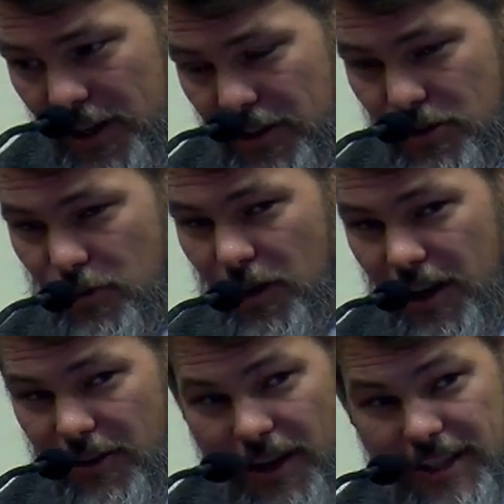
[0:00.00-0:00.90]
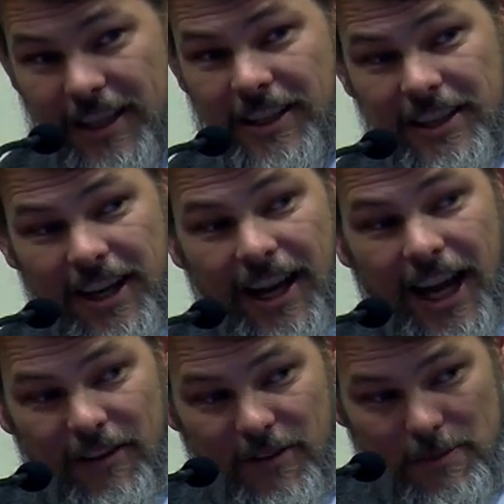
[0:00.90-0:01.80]
in Toronto, I didn't yet
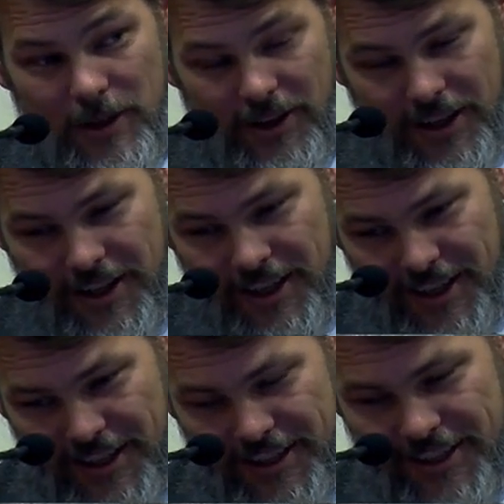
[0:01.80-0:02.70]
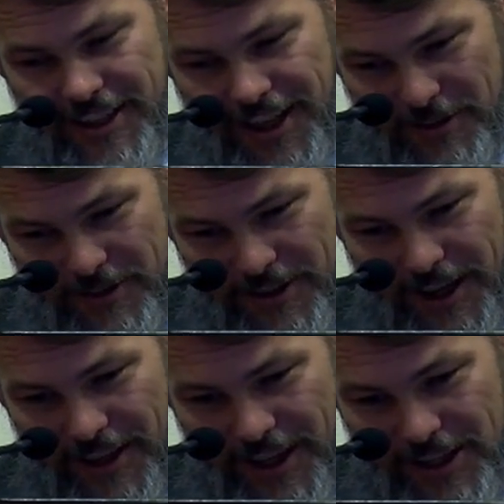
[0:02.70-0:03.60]
have a beard. I
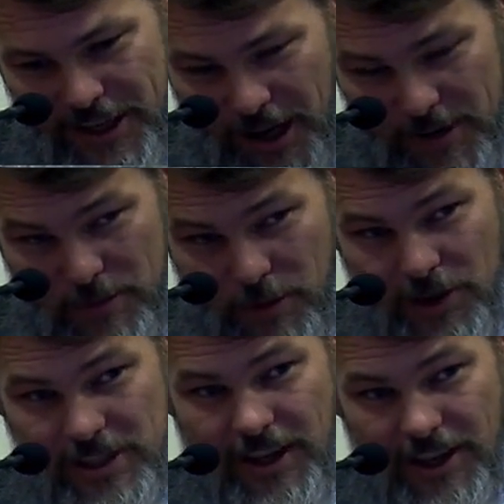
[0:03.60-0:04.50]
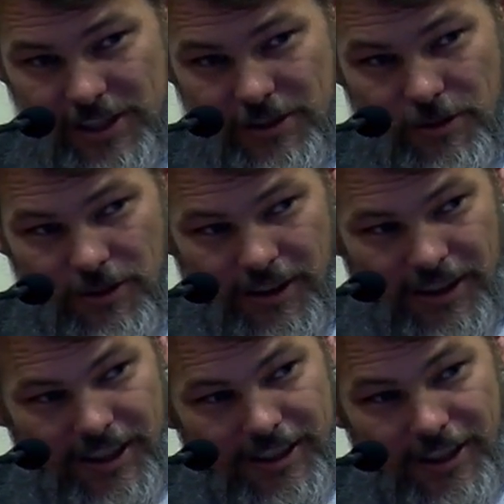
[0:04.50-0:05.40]
then taught boys high school
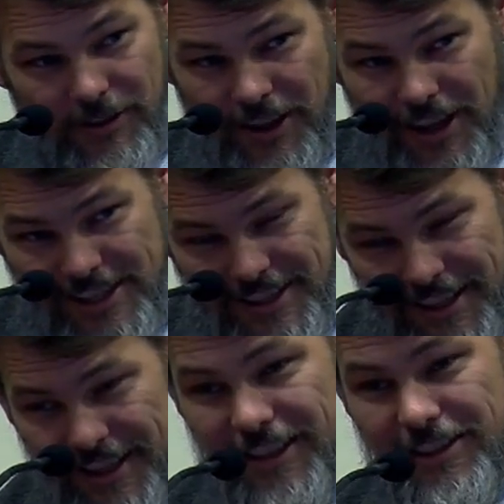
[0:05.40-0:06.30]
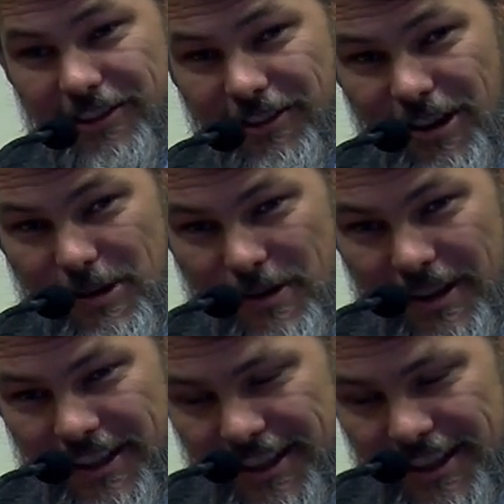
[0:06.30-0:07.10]
and realized I needed to grow one.